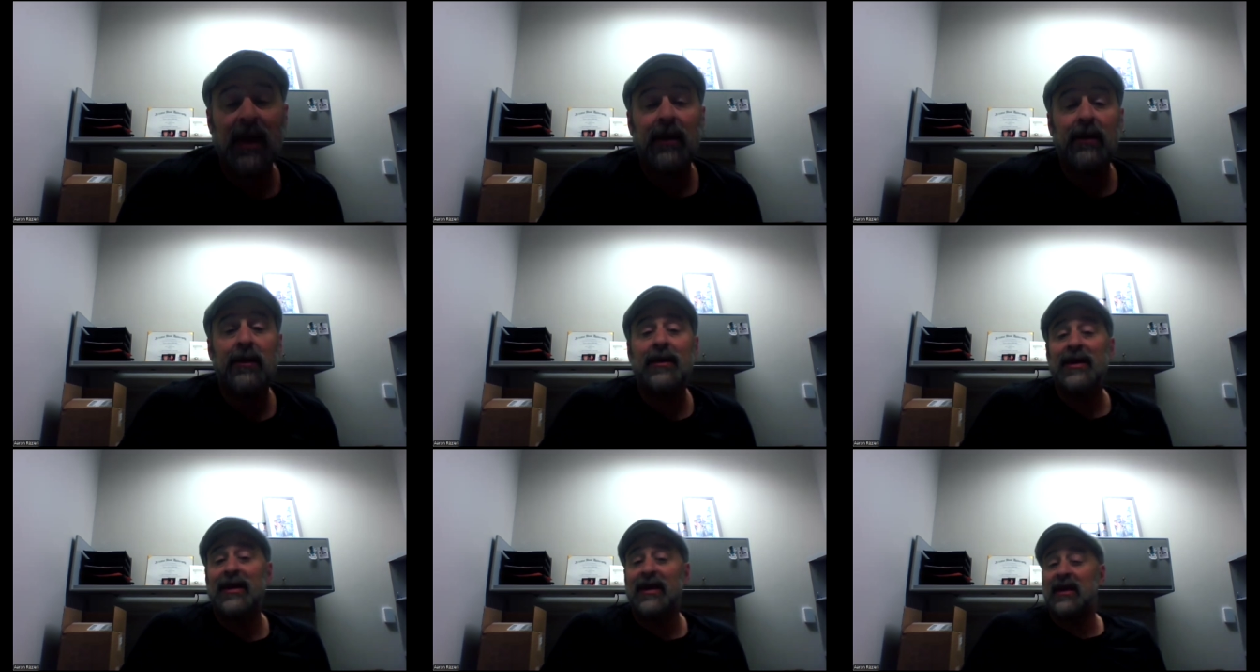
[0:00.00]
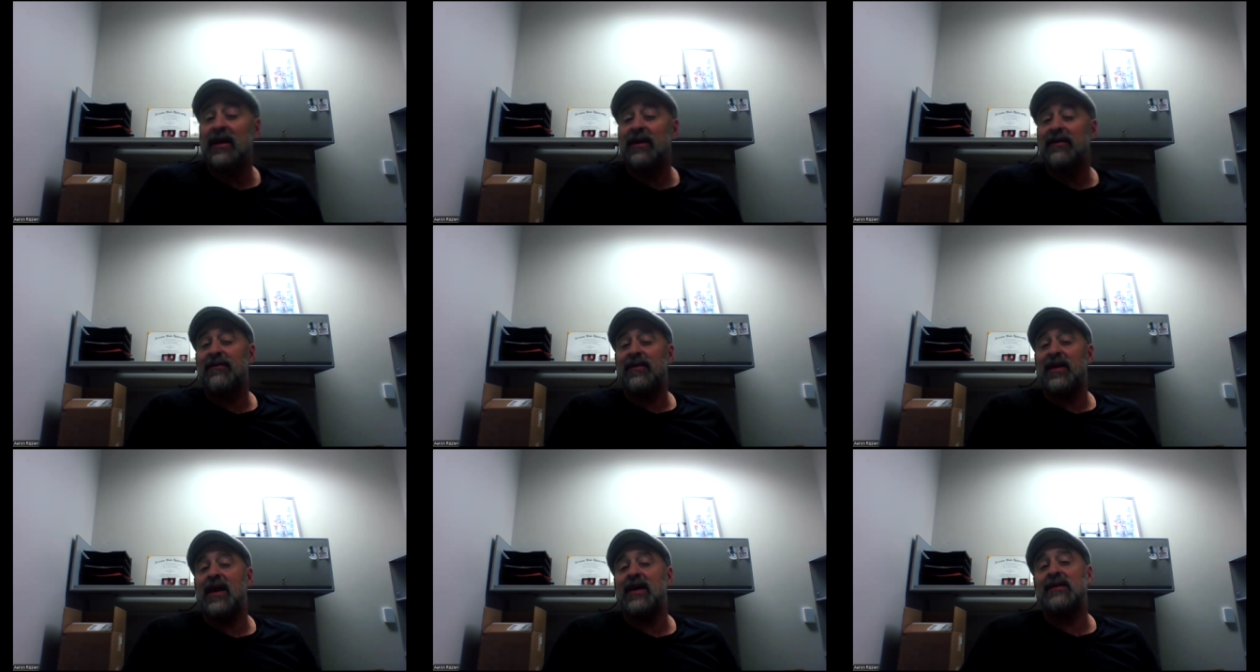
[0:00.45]
I'm going to
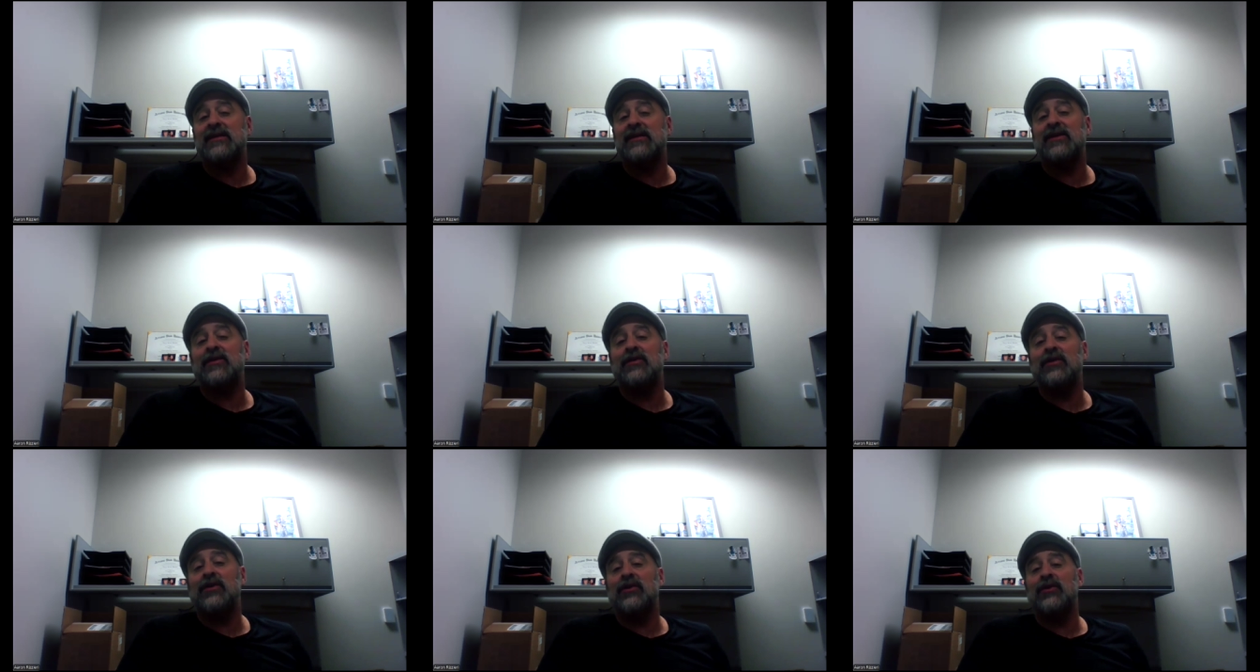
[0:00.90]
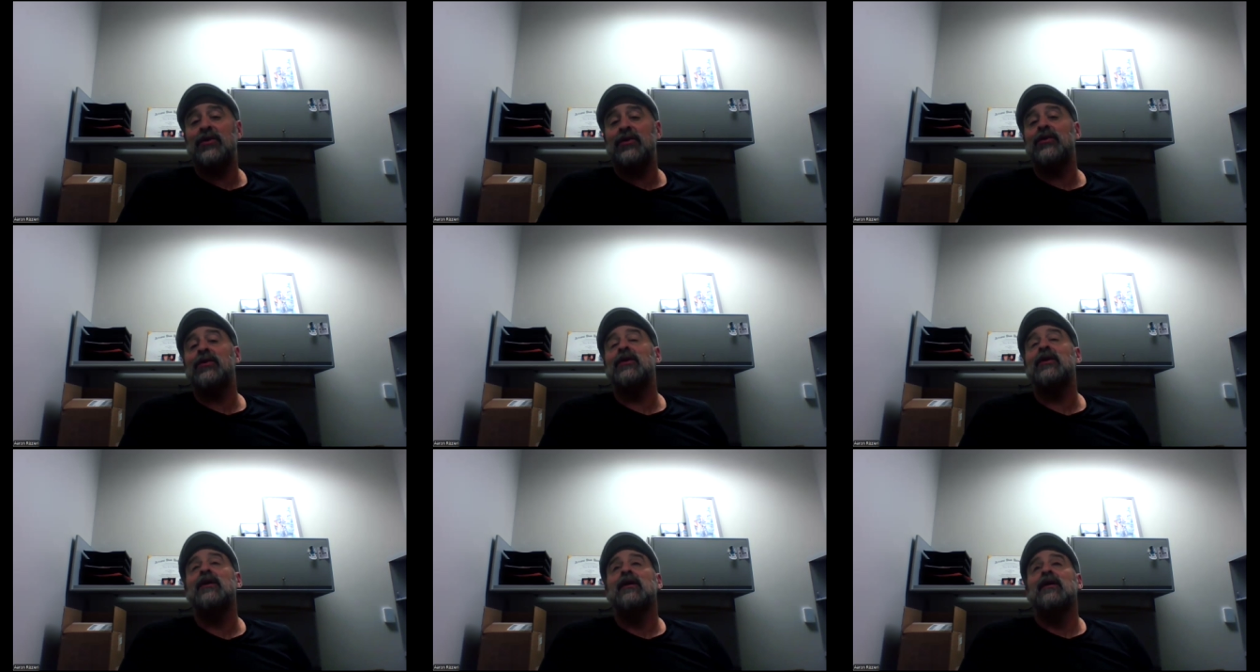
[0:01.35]
give that to
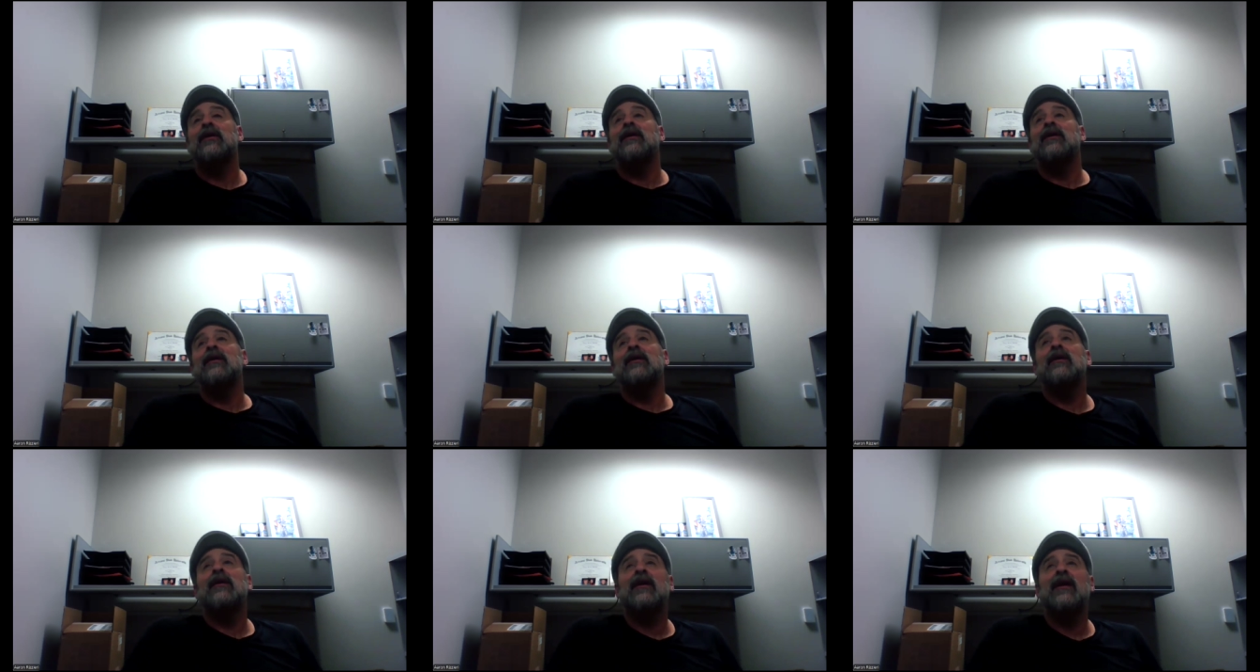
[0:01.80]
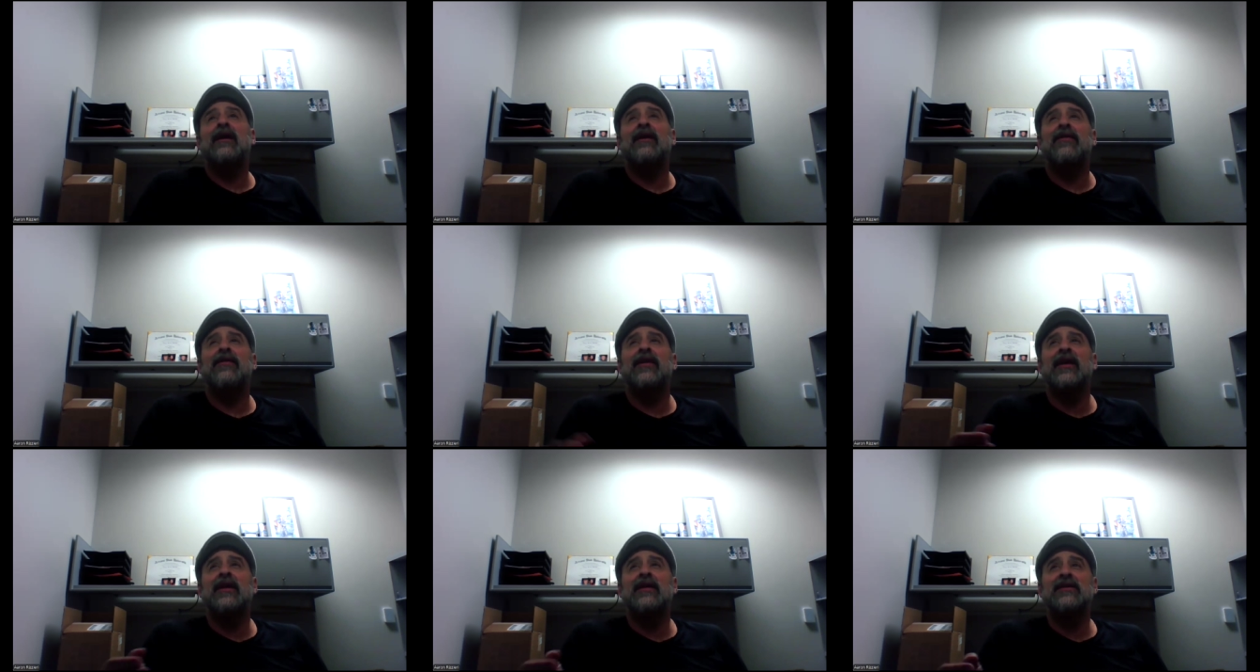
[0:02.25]
you
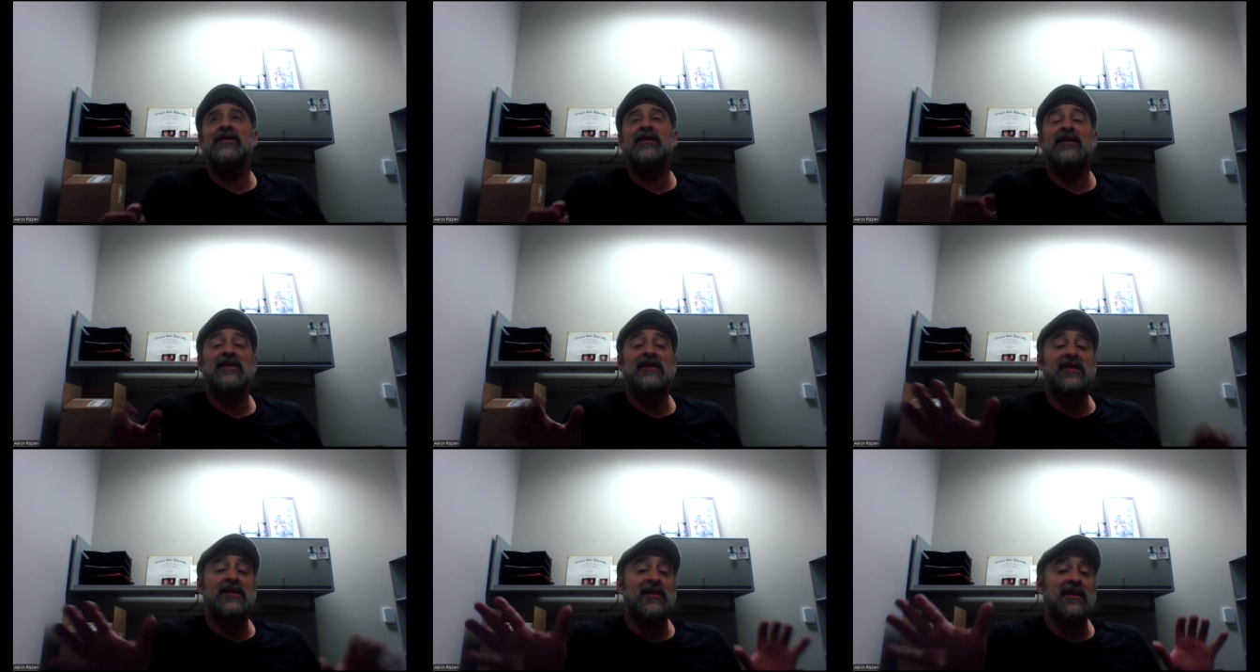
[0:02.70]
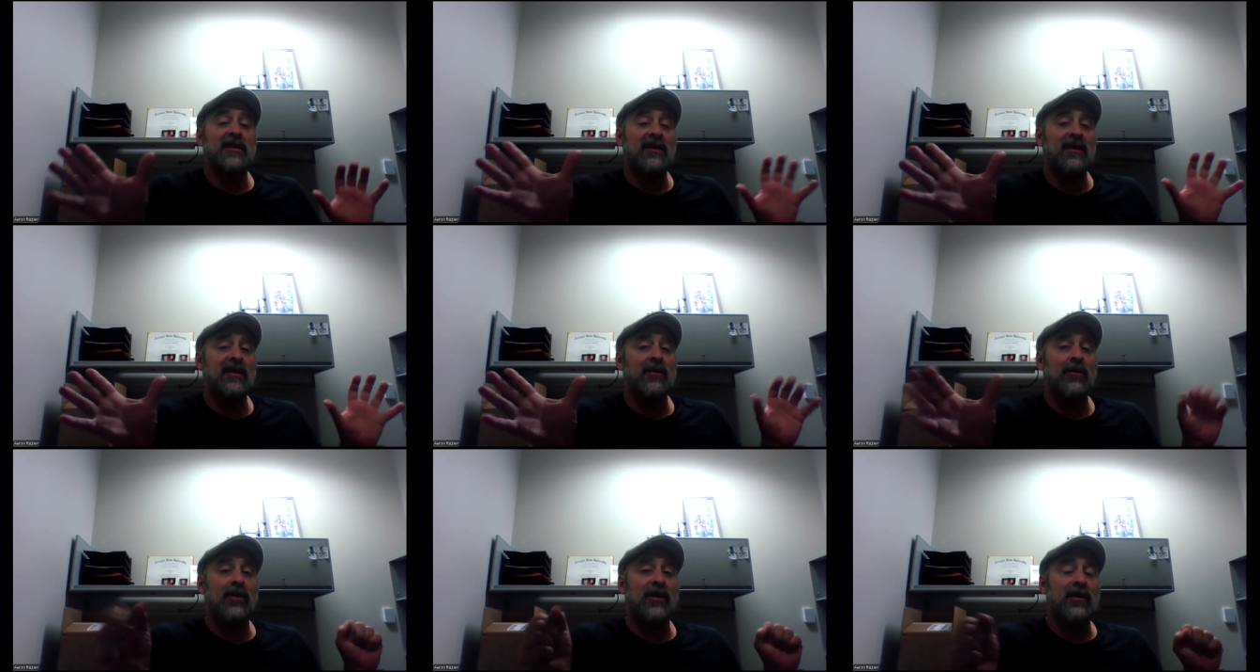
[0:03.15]
and then just
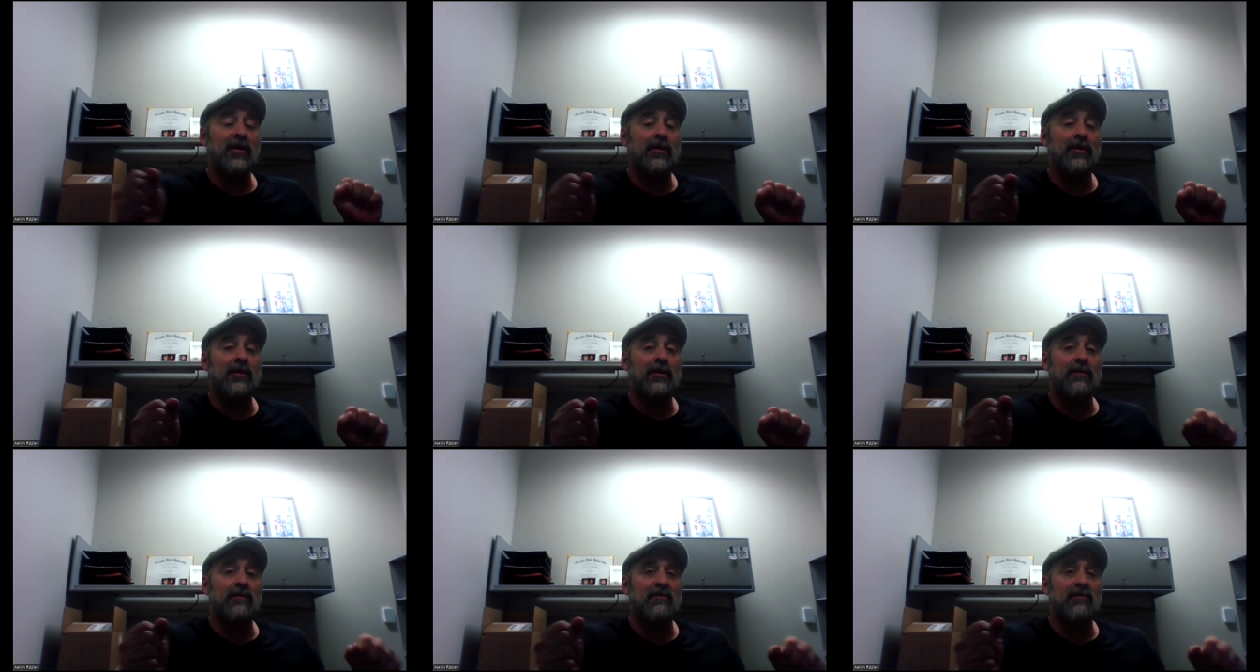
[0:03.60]
see what